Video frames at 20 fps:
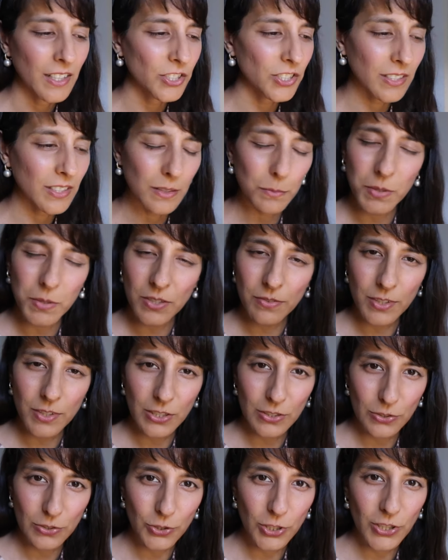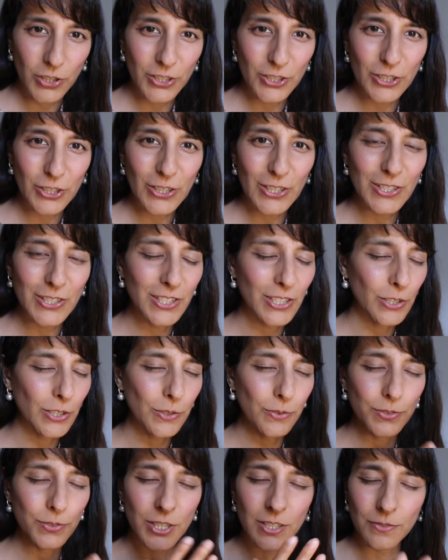She's a bit of an astrologer
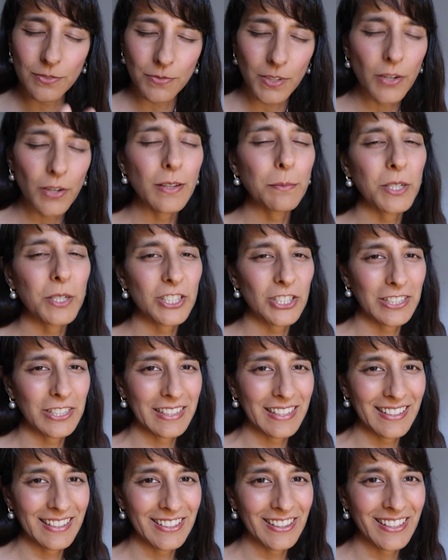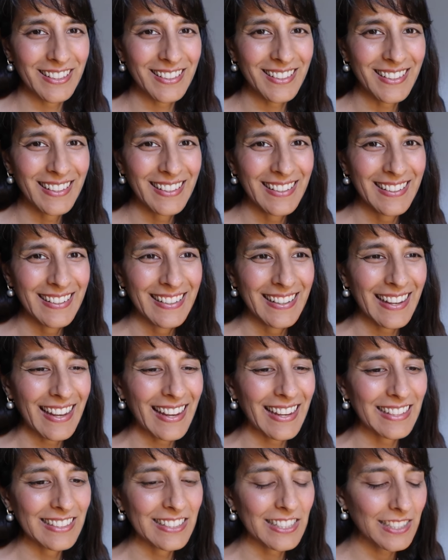herself. She's very much a healer.
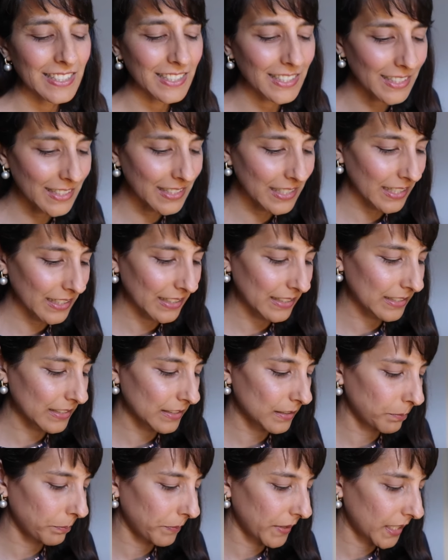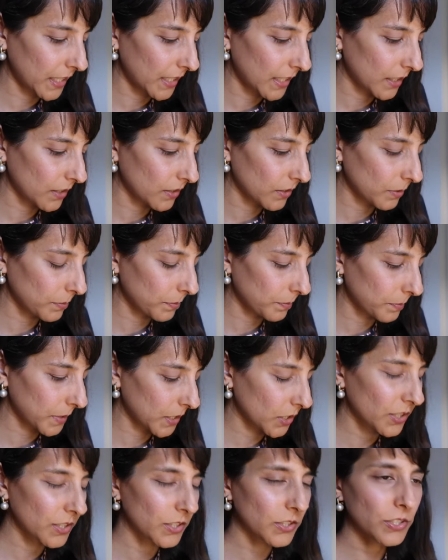And she texted me. Now,
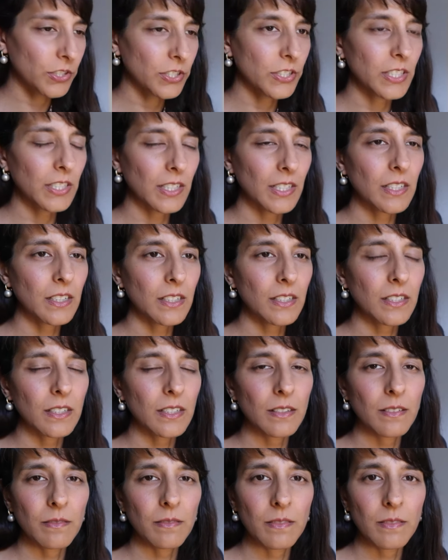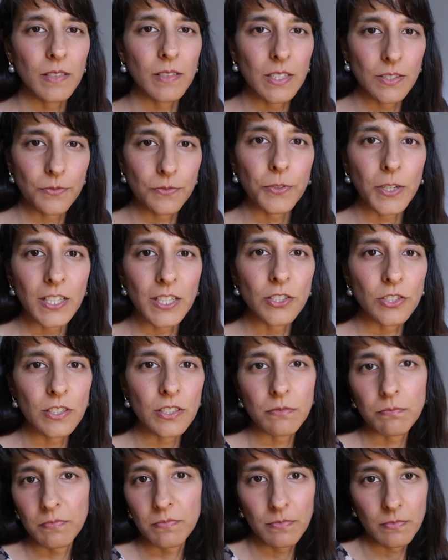because she is
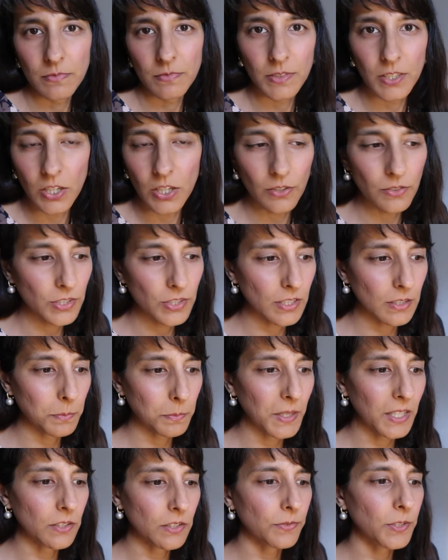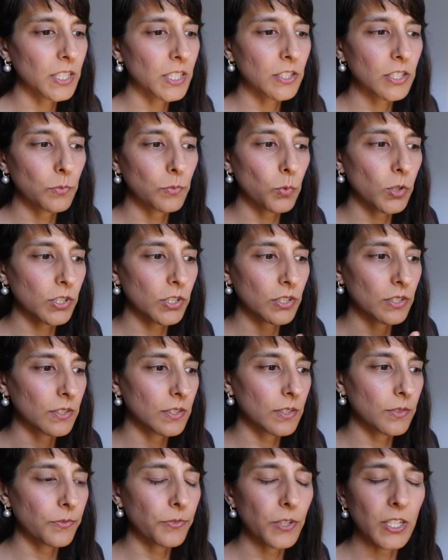French, you know, she speaks French and watches
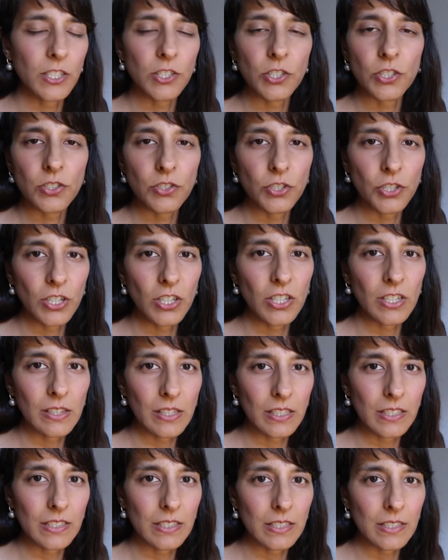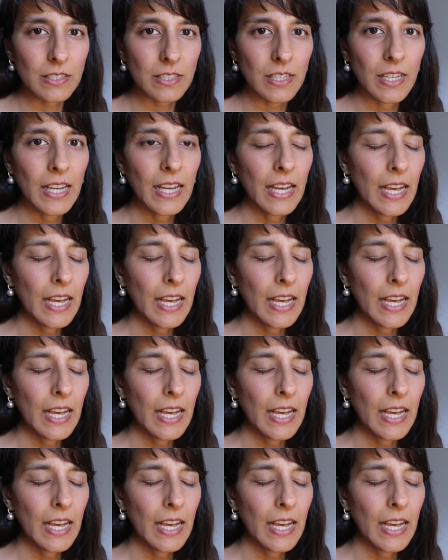the French journalists.